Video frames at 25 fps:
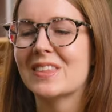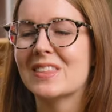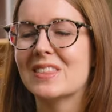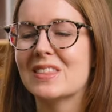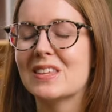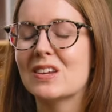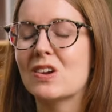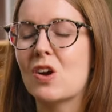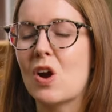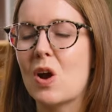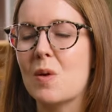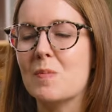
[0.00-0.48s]

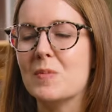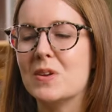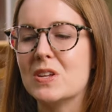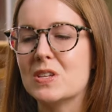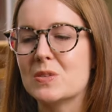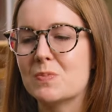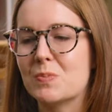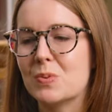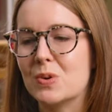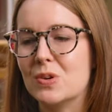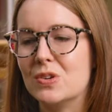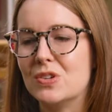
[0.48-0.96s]
The garment
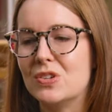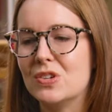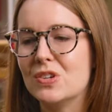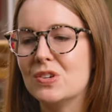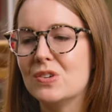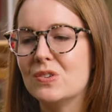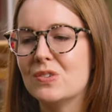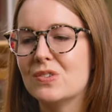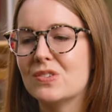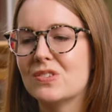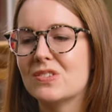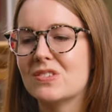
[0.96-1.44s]
is
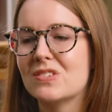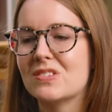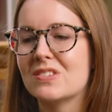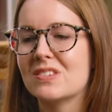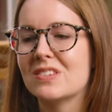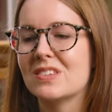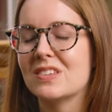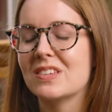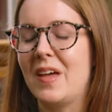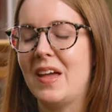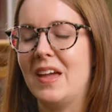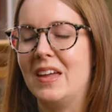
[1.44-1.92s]

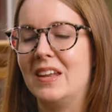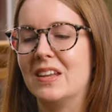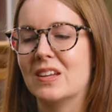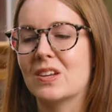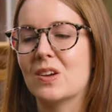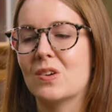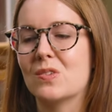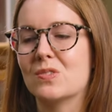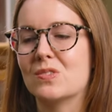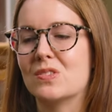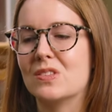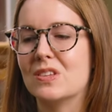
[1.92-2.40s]
produced and it
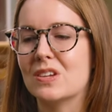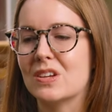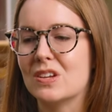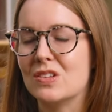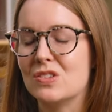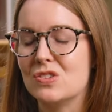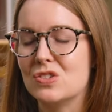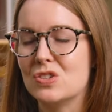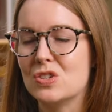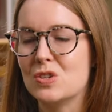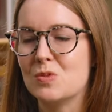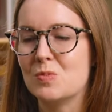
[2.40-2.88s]
goes to the
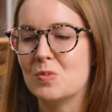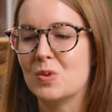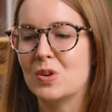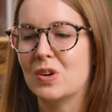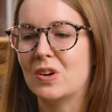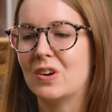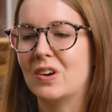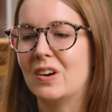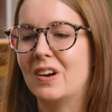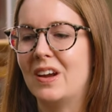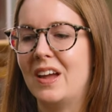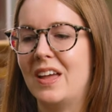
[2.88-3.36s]

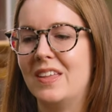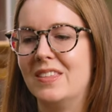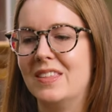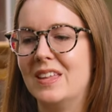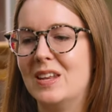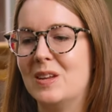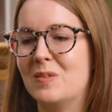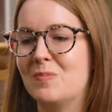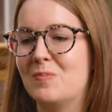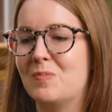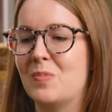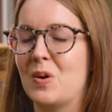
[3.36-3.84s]
consumer, and
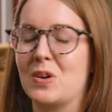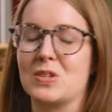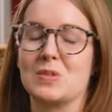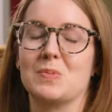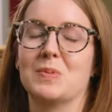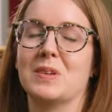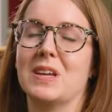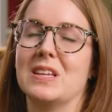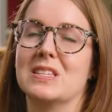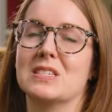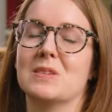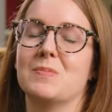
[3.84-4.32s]
then it
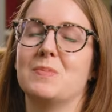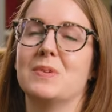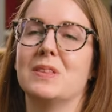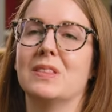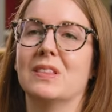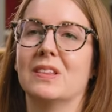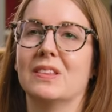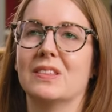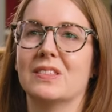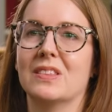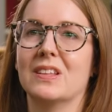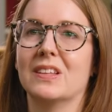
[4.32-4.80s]
possibly ends up in
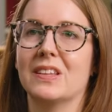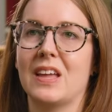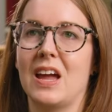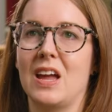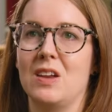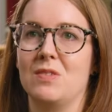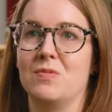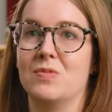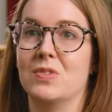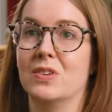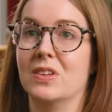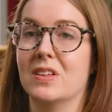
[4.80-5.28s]
the
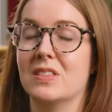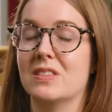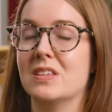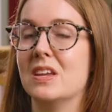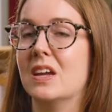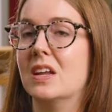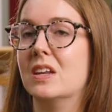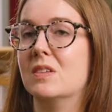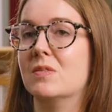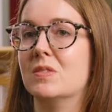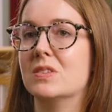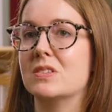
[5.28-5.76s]
landfill at the
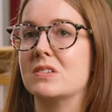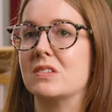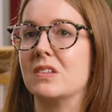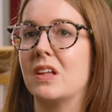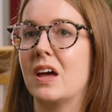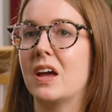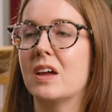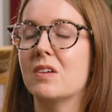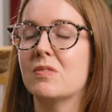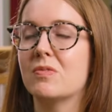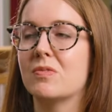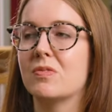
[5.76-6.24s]
end of its
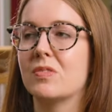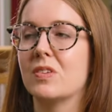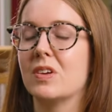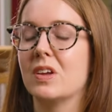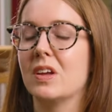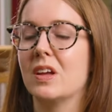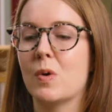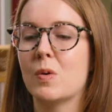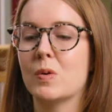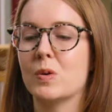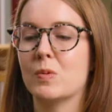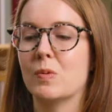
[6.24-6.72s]
life.
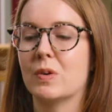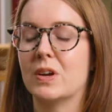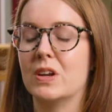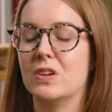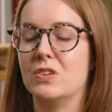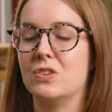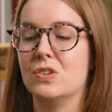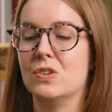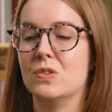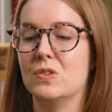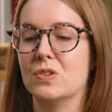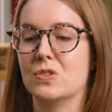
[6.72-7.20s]
What we want to
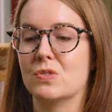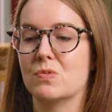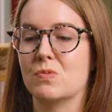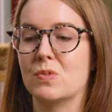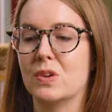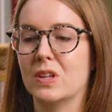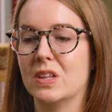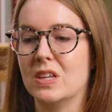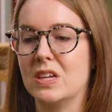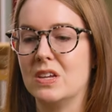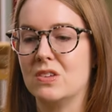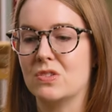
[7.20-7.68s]
do is
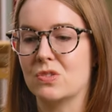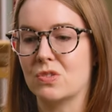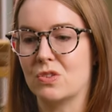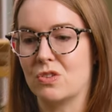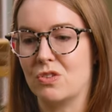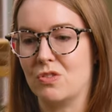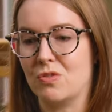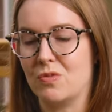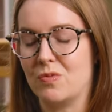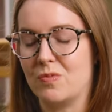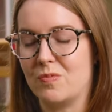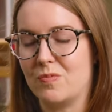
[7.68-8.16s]
really sort
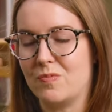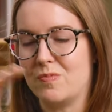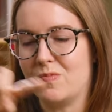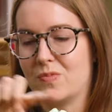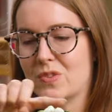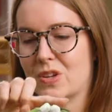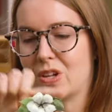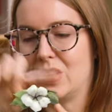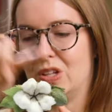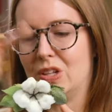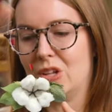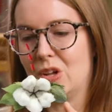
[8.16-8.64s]
of
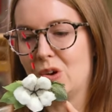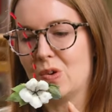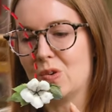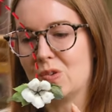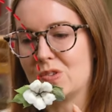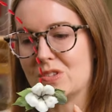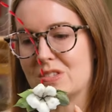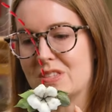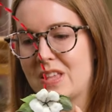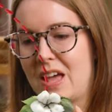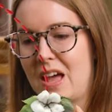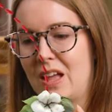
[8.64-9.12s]

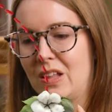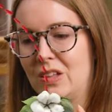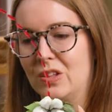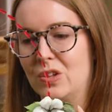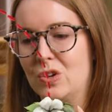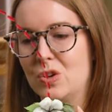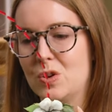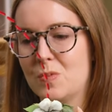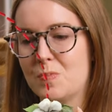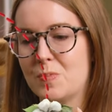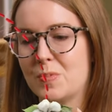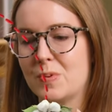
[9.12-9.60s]
close that
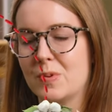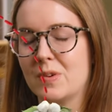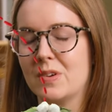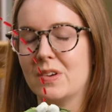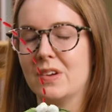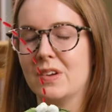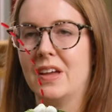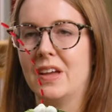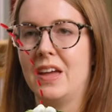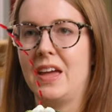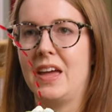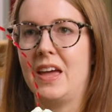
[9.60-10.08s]
loop
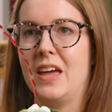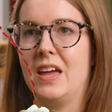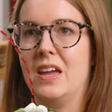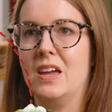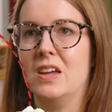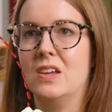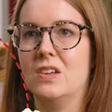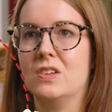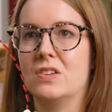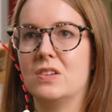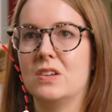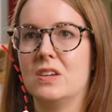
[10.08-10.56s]

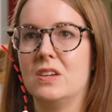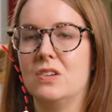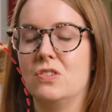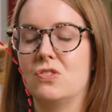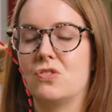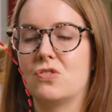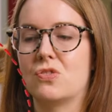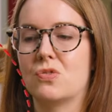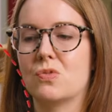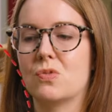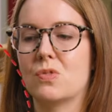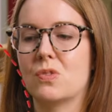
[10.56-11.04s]
and
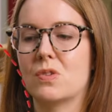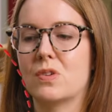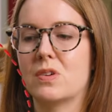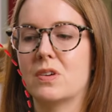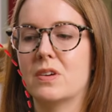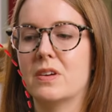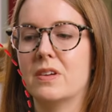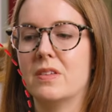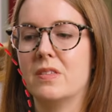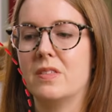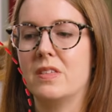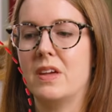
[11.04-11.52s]

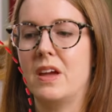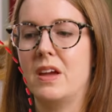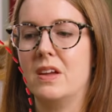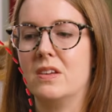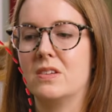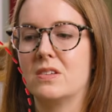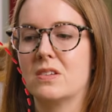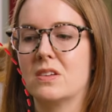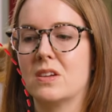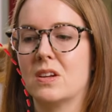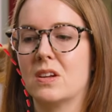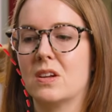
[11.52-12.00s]
ensure
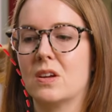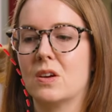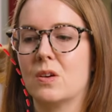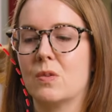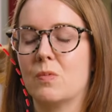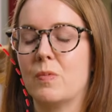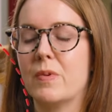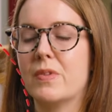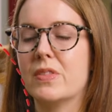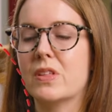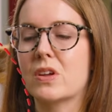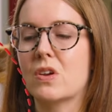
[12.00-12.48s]
that
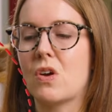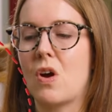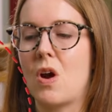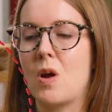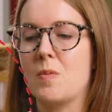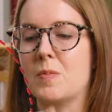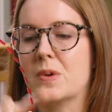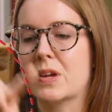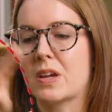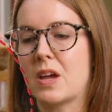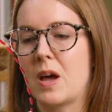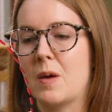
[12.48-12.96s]
when the
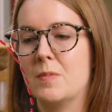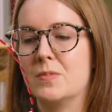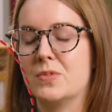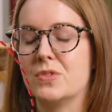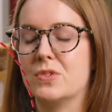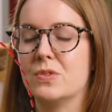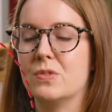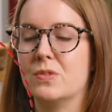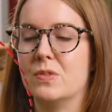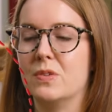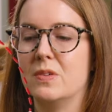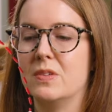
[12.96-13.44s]
garment comes
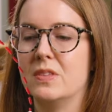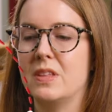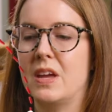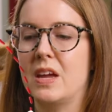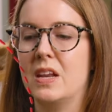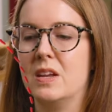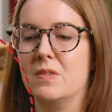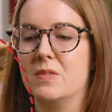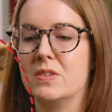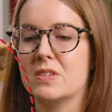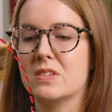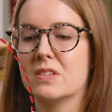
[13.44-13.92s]
to the
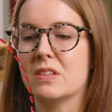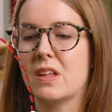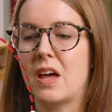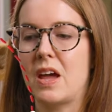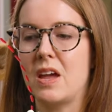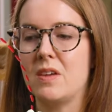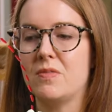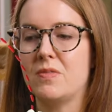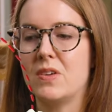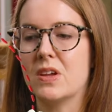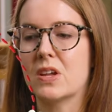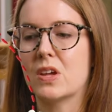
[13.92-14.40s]
end of its
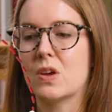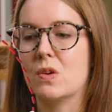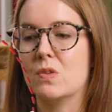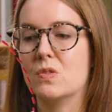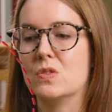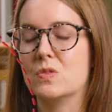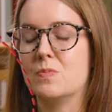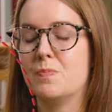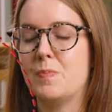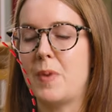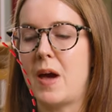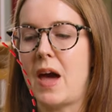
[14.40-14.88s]
life, it
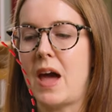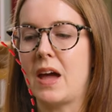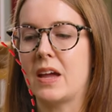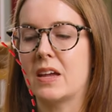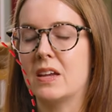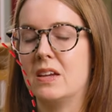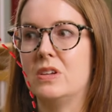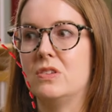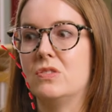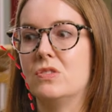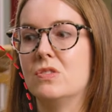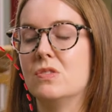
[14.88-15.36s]
goes back
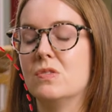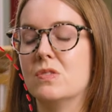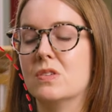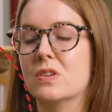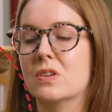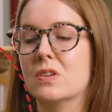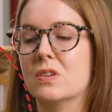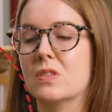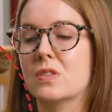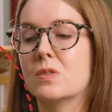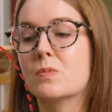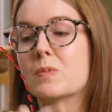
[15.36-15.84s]
into
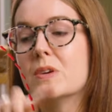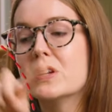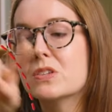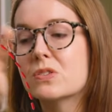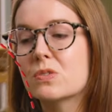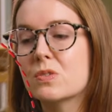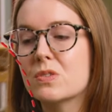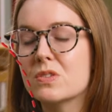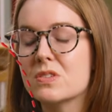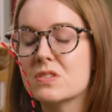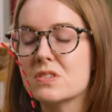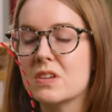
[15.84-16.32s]
the
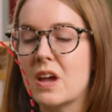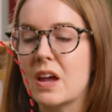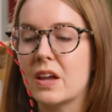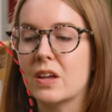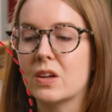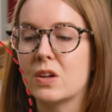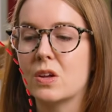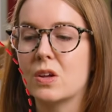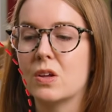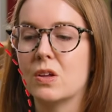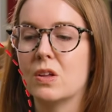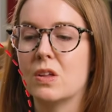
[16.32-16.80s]
resource
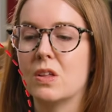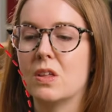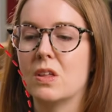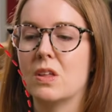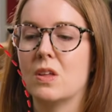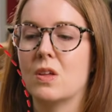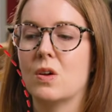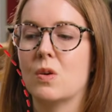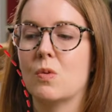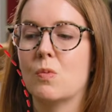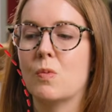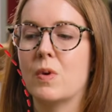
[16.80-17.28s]
cycle
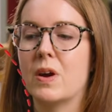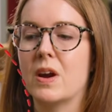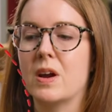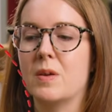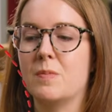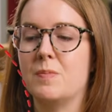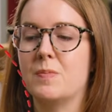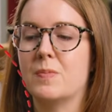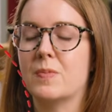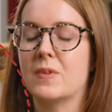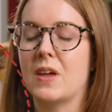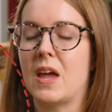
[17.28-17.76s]
where
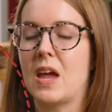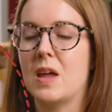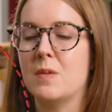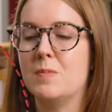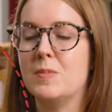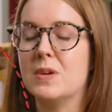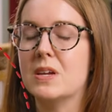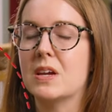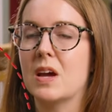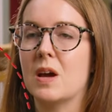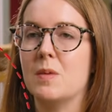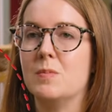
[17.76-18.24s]
it can
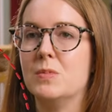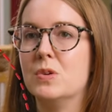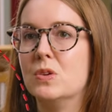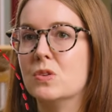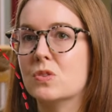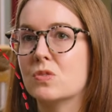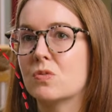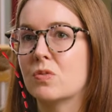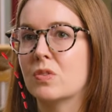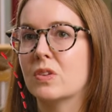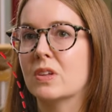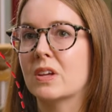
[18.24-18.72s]
become
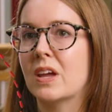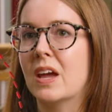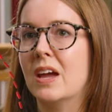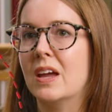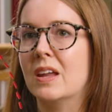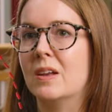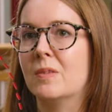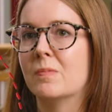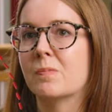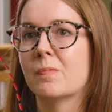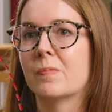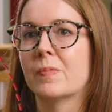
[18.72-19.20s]
useful
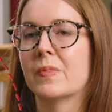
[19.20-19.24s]
again.